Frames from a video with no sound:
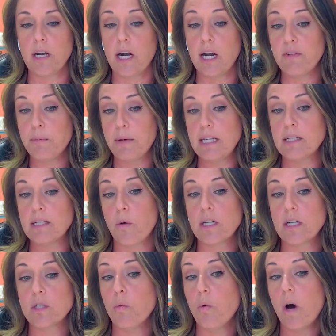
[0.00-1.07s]
Not everybody's
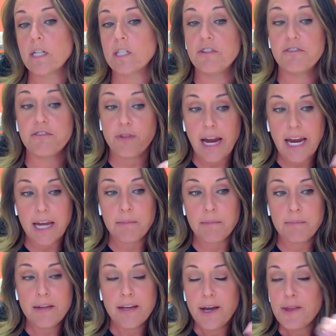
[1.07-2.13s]
going to want to
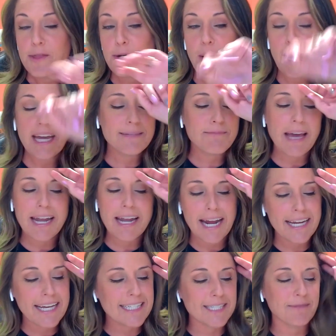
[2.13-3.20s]
frame the way. And man, I
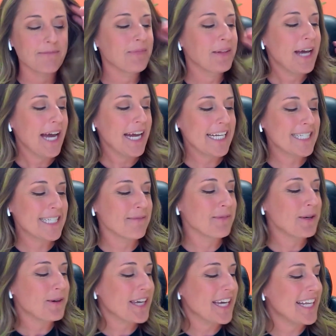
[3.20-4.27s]
get some
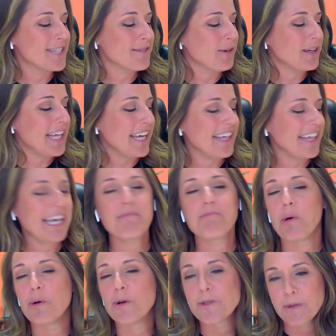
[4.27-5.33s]
little kids when they get
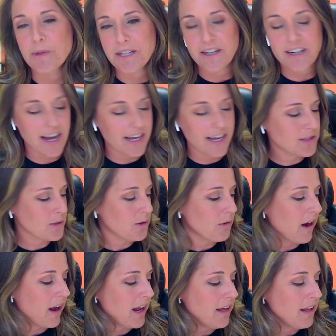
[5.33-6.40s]
bold when they're in high school,
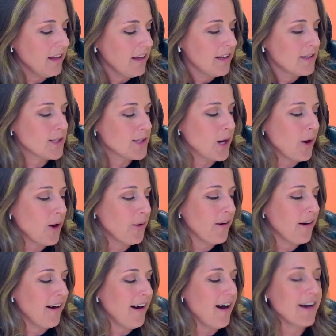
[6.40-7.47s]
right?
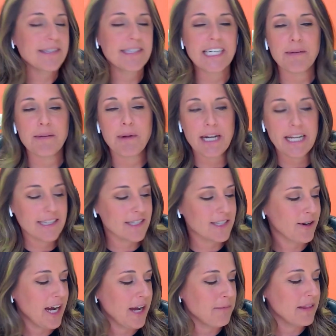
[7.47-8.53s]
So I'll see them on
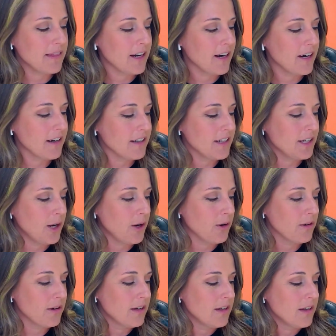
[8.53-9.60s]
Instagram and they're,
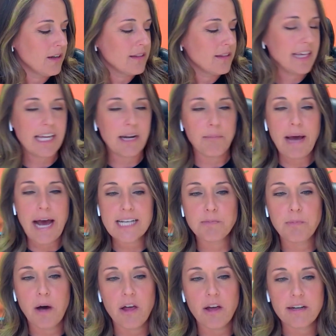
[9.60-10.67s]
they get a pass
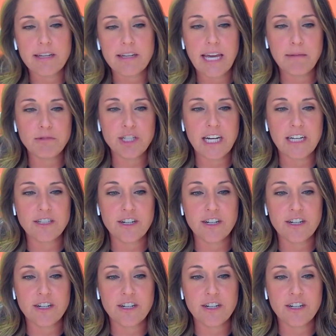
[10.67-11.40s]
ball on Game Changer.